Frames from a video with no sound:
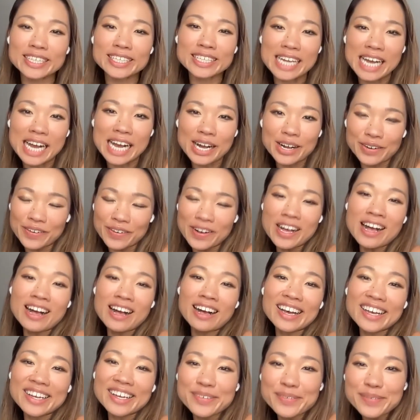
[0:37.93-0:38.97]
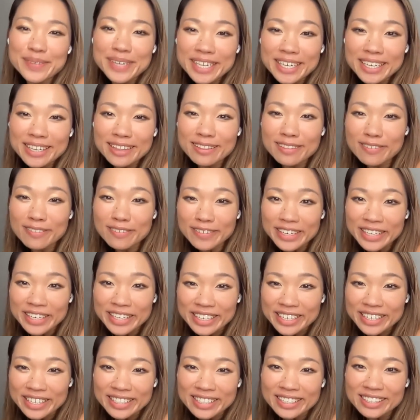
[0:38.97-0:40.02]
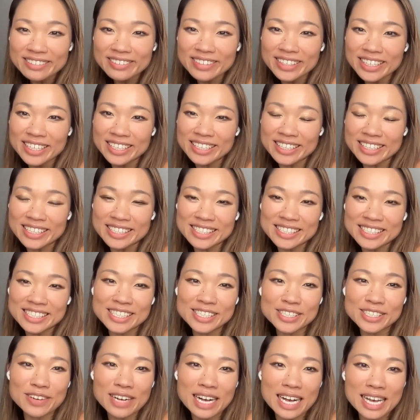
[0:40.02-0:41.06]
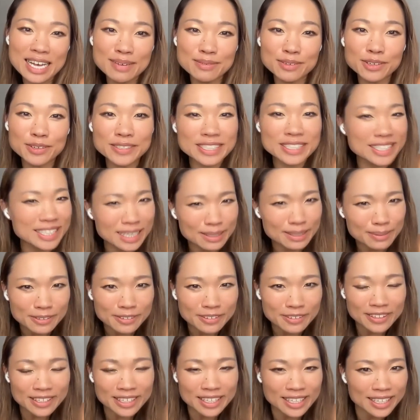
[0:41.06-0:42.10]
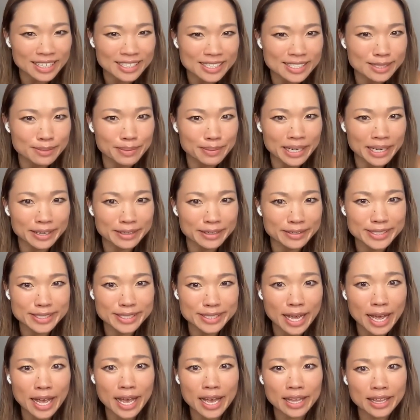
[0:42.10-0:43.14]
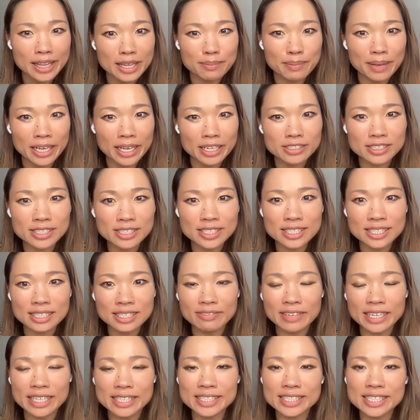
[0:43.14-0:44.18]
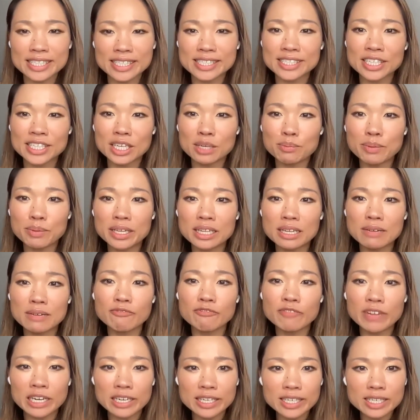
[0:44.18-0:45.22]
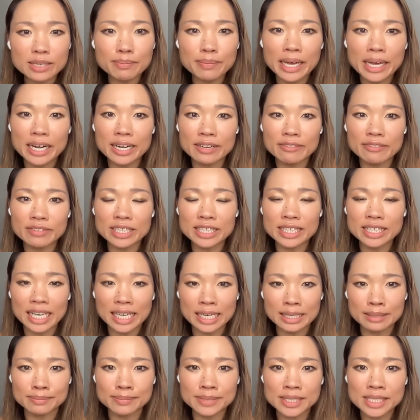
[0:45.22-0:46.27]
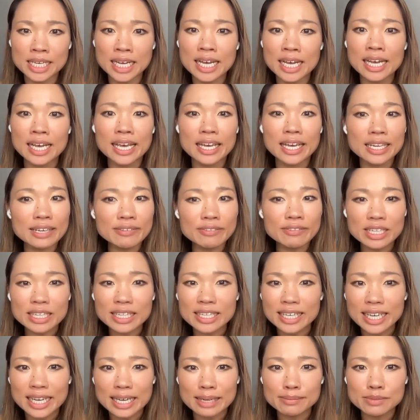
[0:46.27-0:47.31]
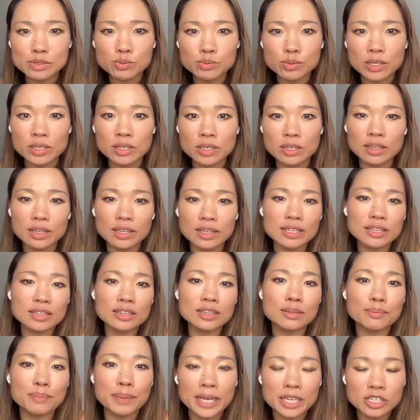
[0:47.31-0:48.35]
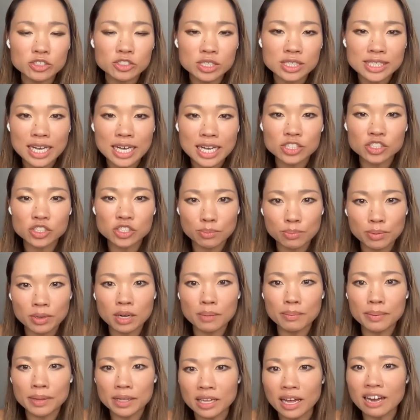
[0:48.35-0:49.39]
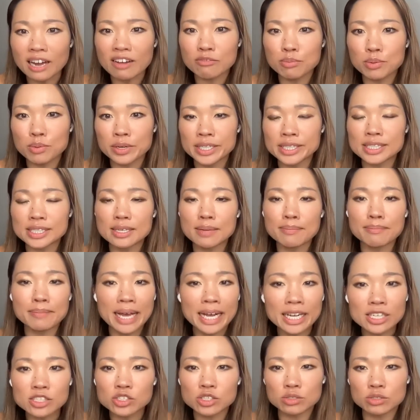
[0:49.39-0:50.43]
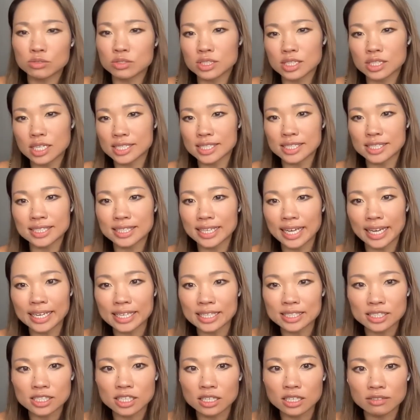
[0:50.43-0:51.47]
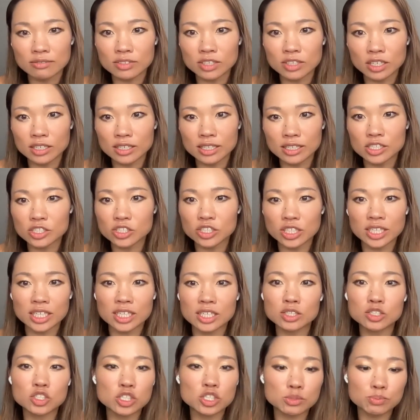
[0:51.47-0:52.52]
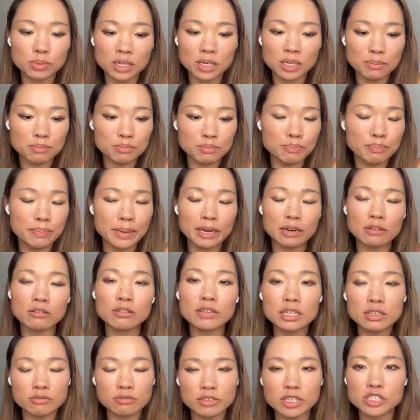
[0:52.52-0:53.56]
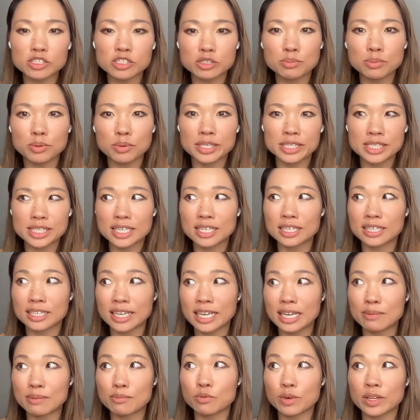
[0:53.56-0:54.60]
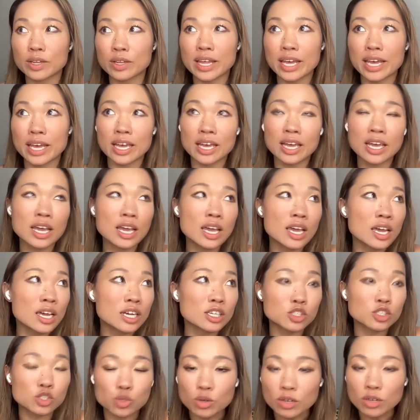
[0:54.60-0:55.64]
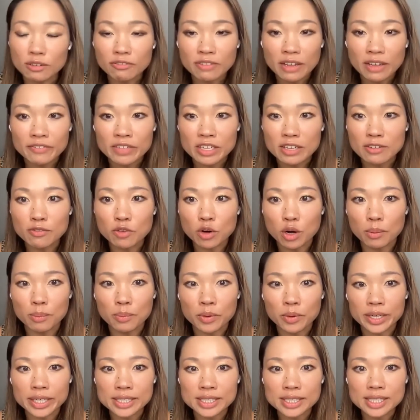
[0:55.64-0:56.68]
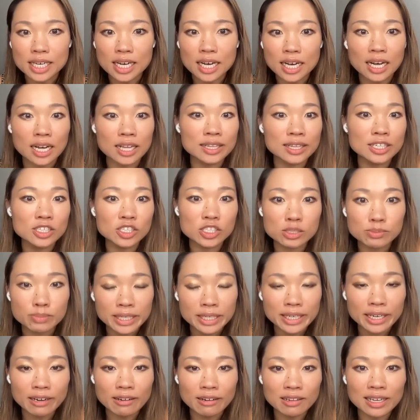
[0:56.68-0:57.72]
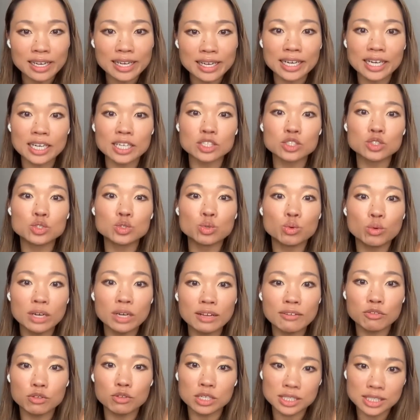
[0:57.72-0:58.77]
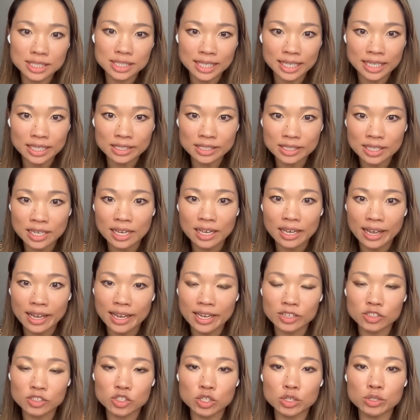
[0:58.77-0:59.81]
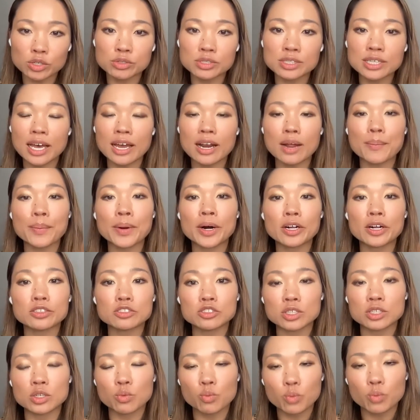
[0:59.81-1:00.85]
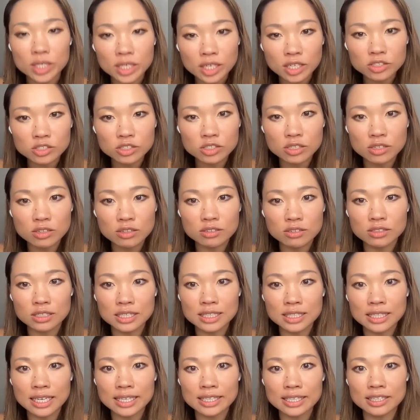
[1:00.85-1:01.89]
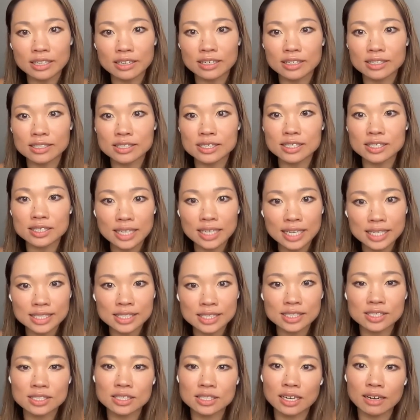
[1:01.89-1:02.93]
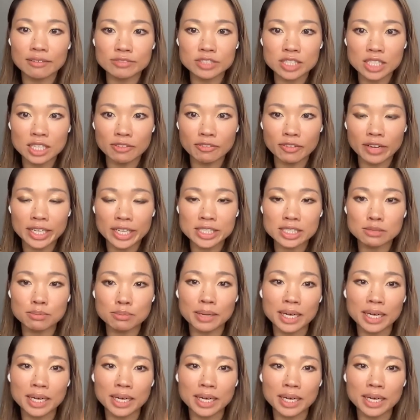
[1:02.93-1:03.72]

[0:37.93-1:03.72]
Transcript: are now on week three of hitting these. So I am going to keep it rolling against the Browns. The Patriots defense is keeping them very competitive in games. And even in the games where the Patriots actually put up a lot of points, Mac Jones isn't getting a ton of yardage. Like, he just put up barely three hundred points in a game where they scored fifty-four points. Uh, they just beat Carolina twenty-four to six. And Jones had a paltry one hundred thirty-nine yards. Yes, it's a tough defense,